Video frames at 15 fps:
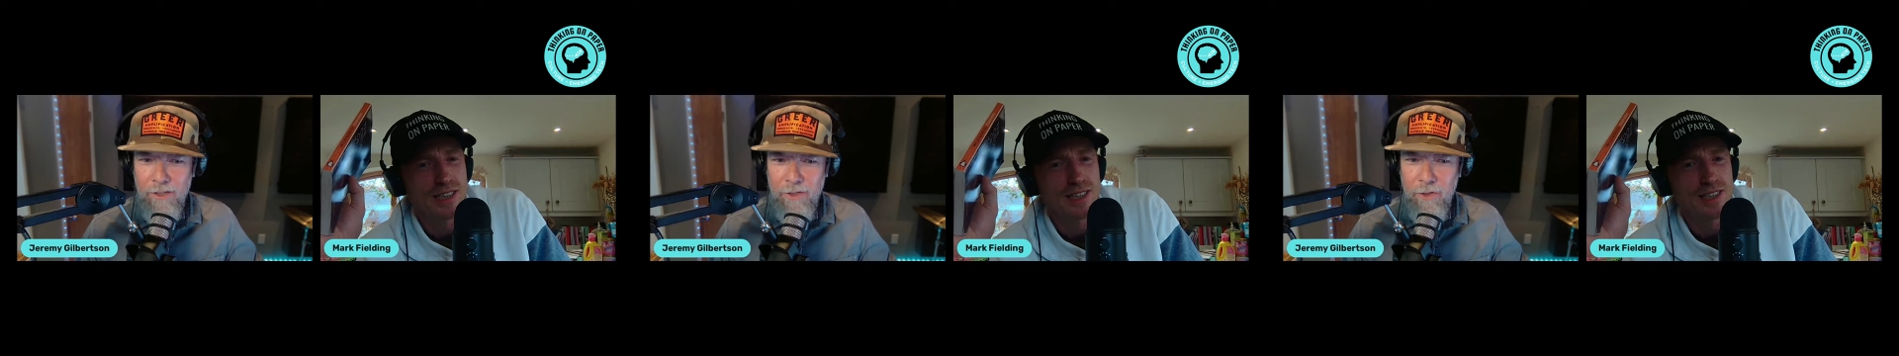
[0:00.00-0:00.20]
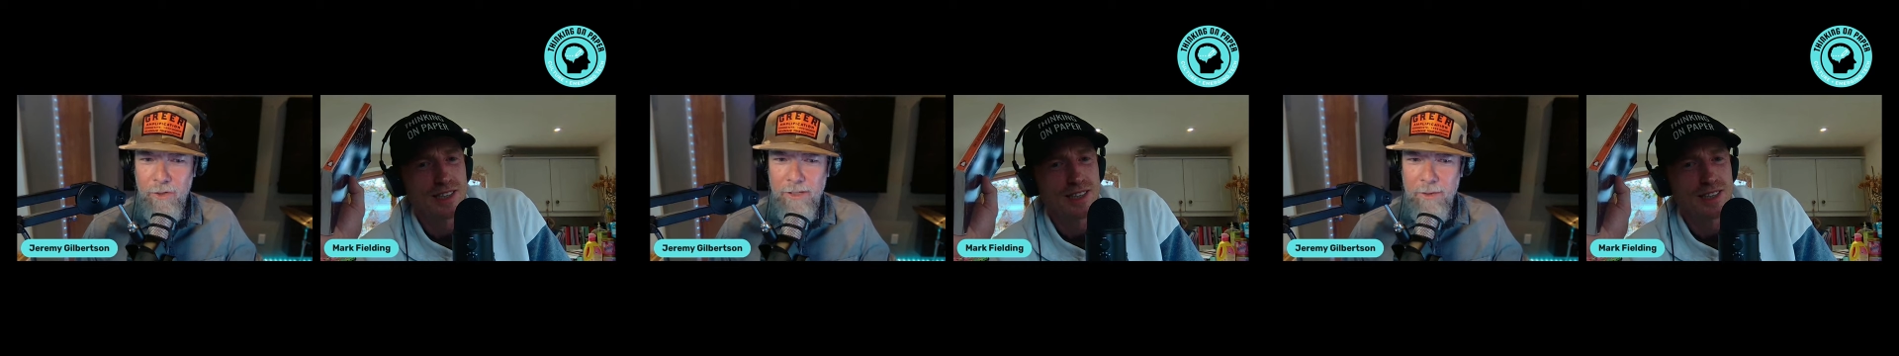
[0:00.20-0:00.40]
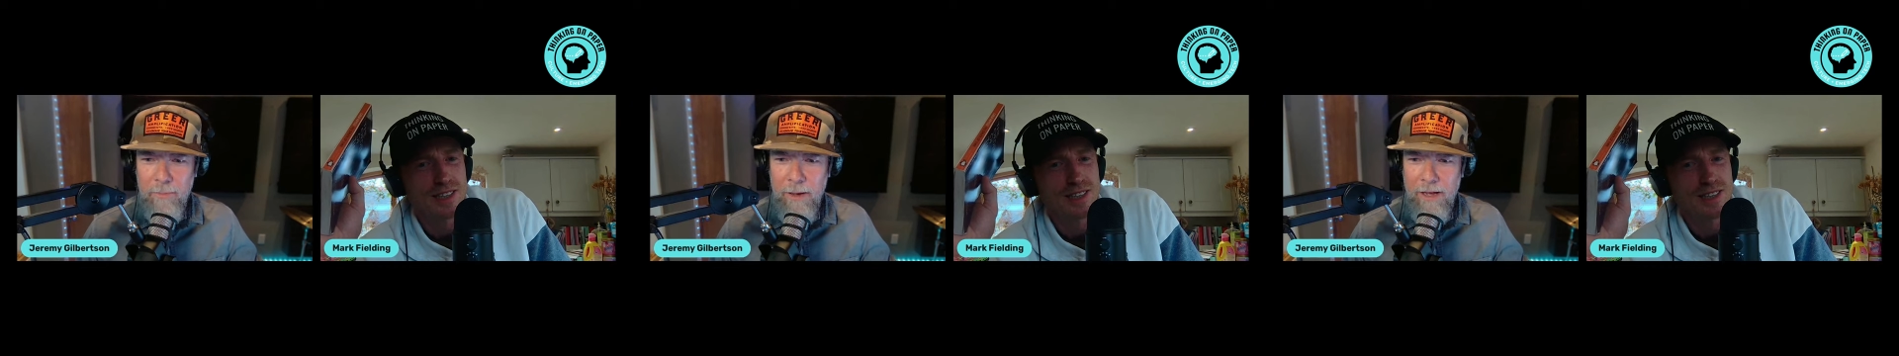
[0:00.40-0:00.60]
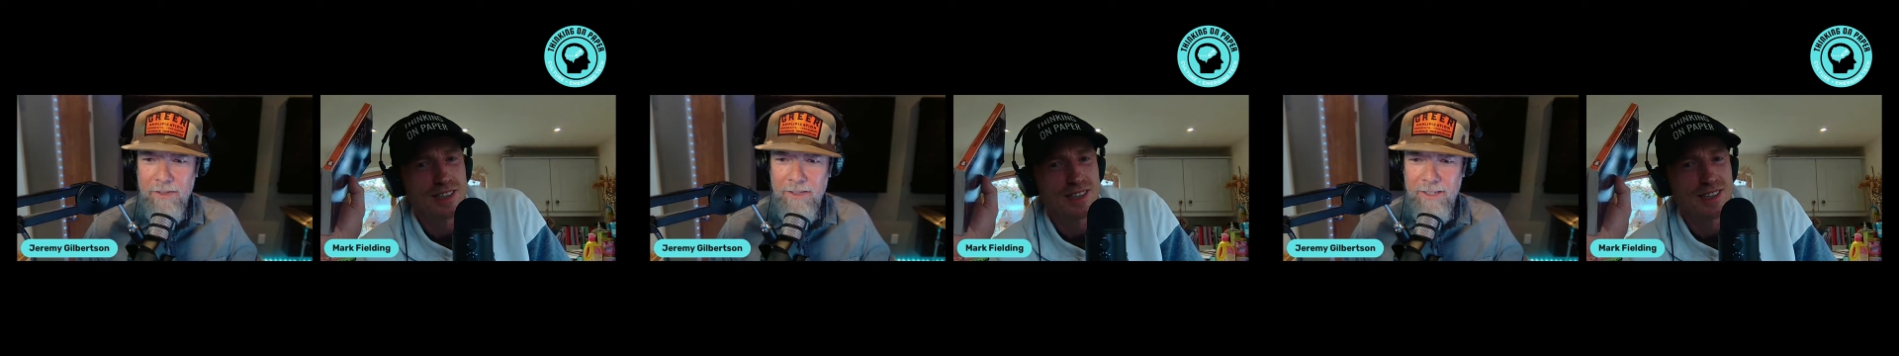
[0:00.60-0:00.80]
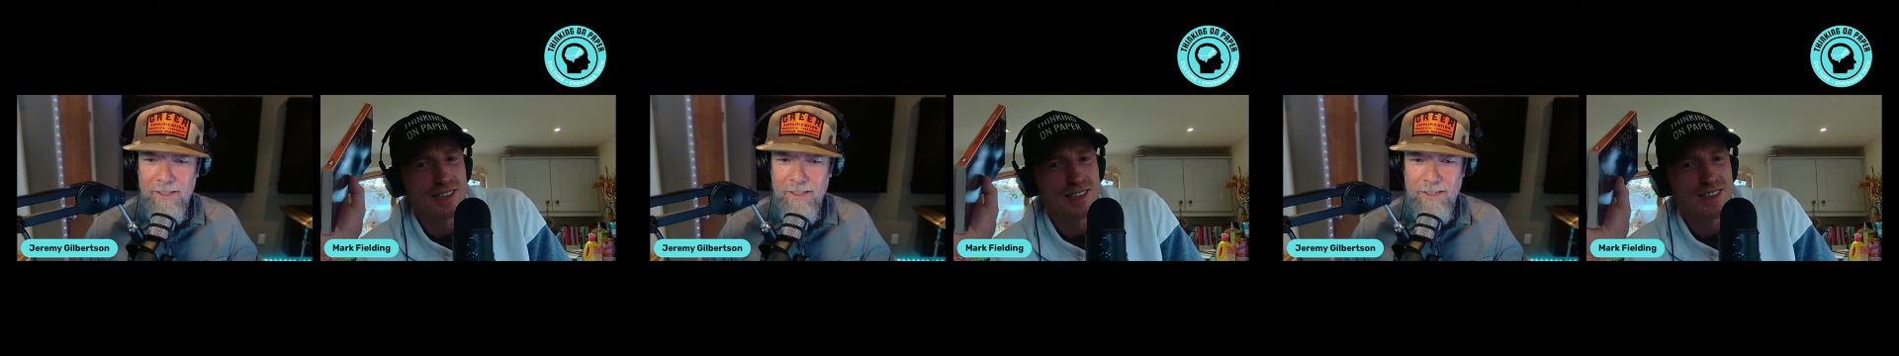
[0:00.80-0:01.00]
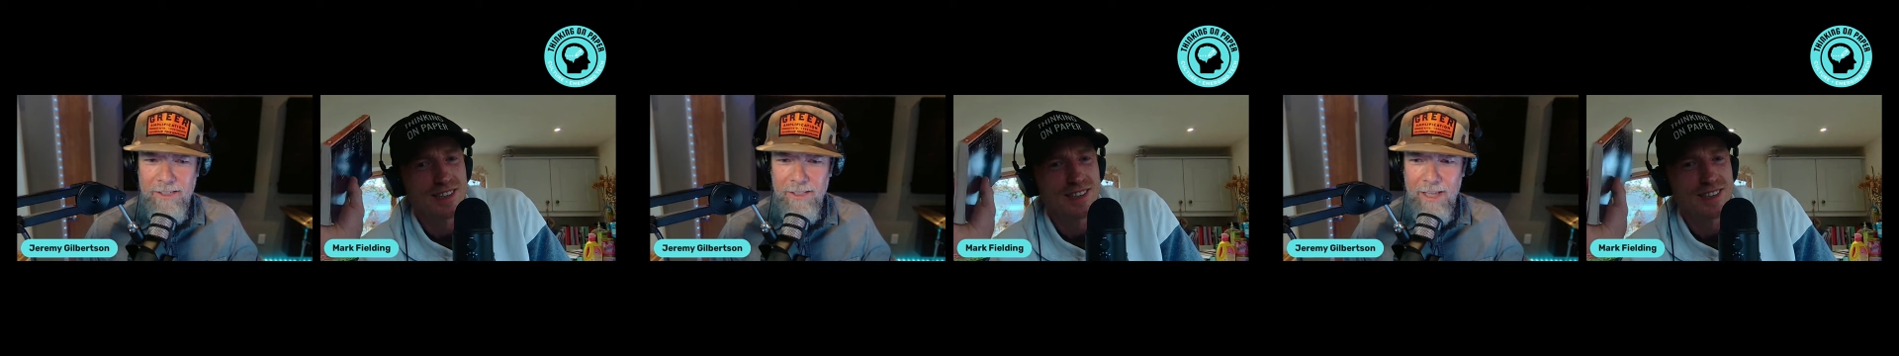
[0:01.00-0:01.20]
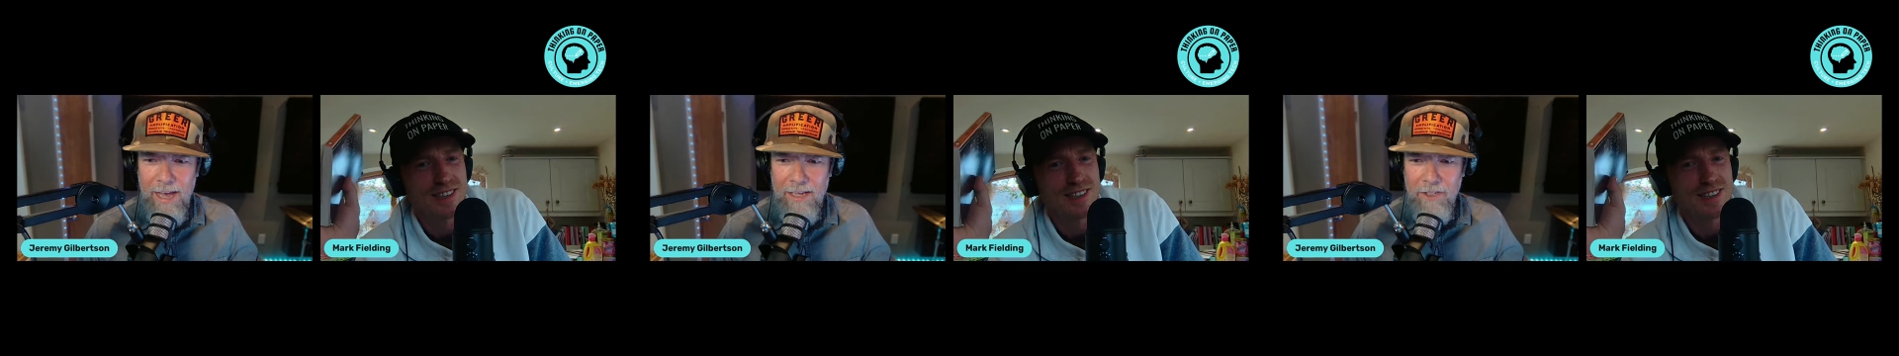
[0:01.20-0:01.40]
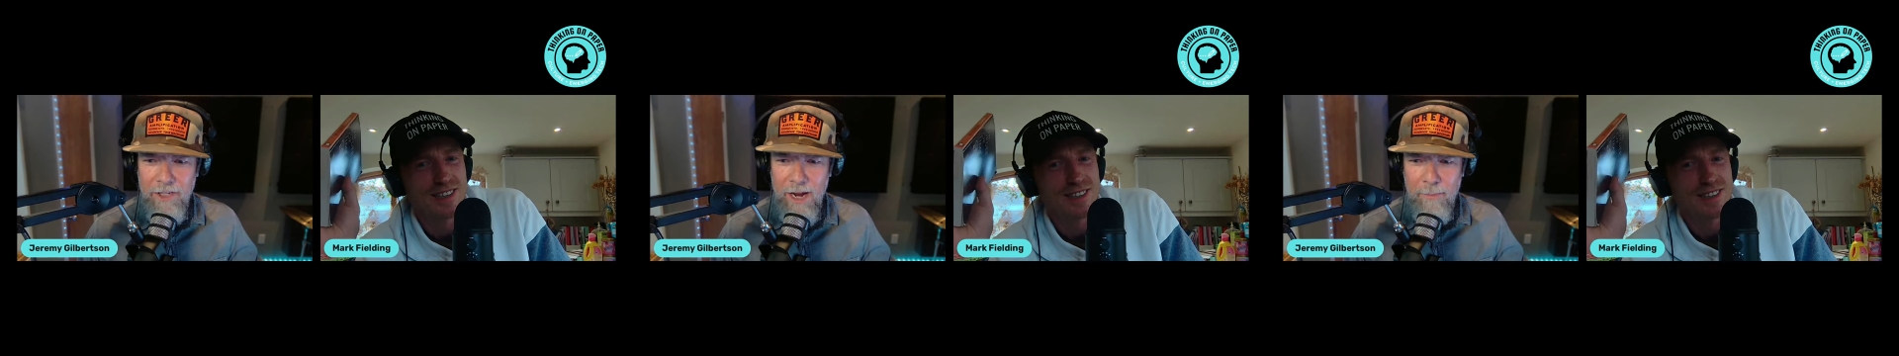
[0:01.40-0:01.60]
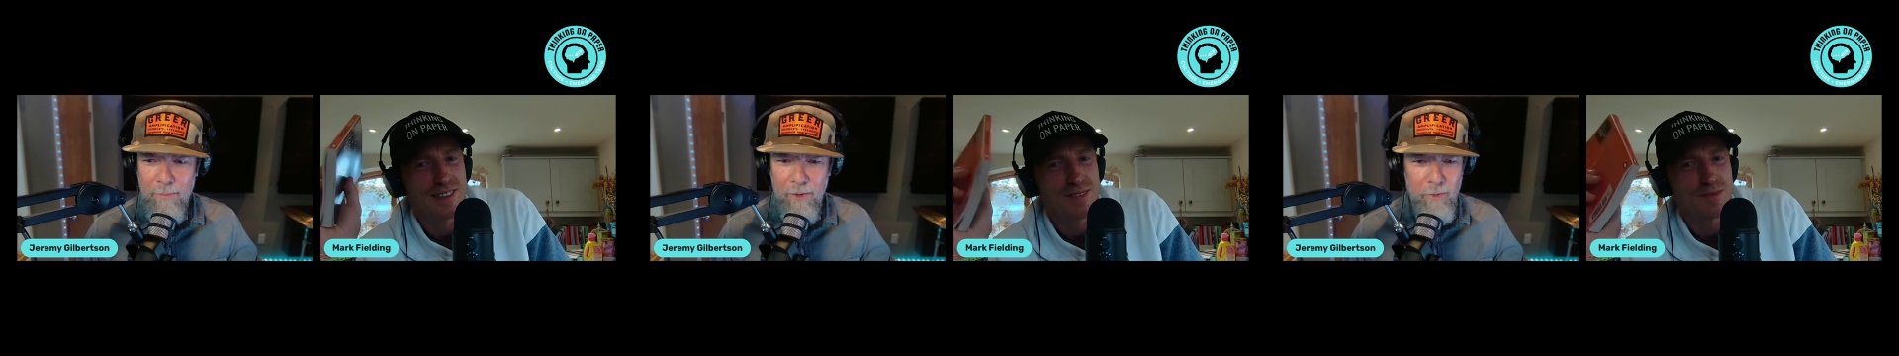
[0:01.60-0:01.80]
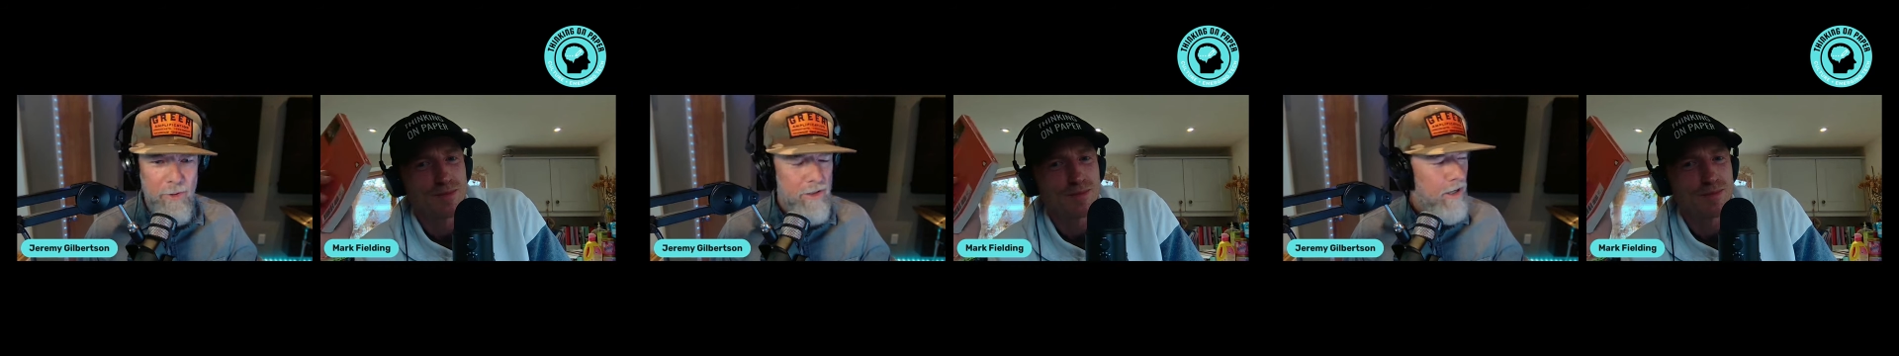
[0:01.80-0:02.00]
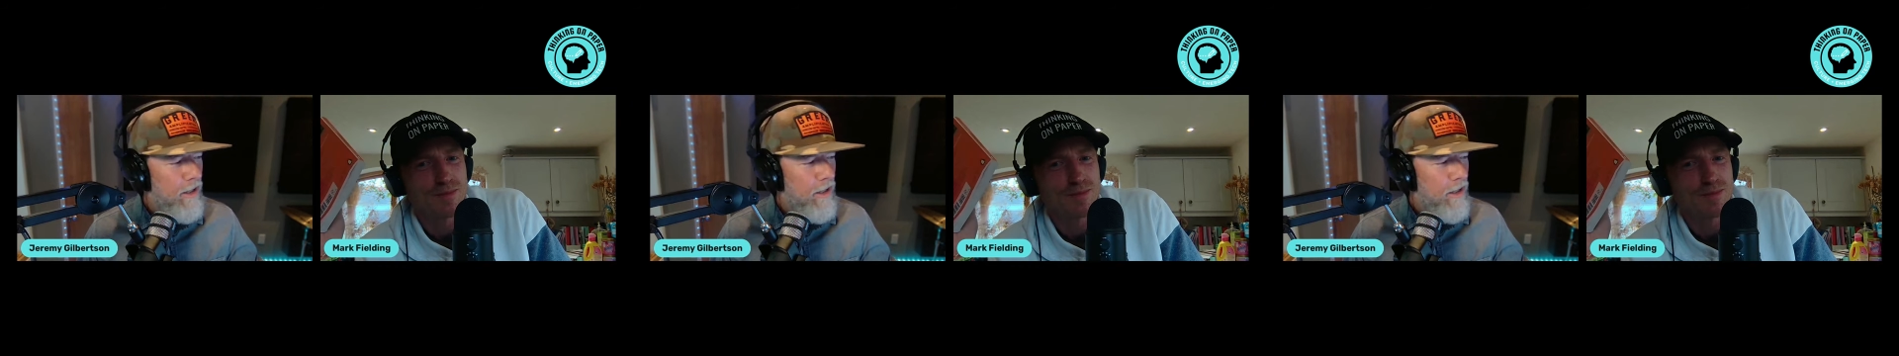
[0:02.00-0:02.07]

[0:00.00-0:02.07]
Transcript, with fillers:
Speaker 1: So let's bounce to this last chapter, which